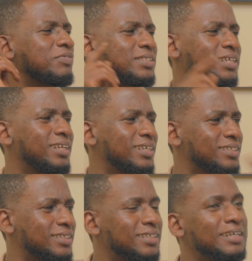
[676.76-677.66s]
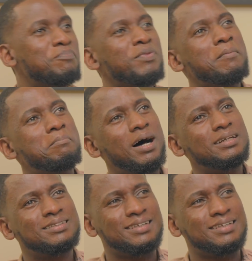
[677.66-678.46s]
even said legend. But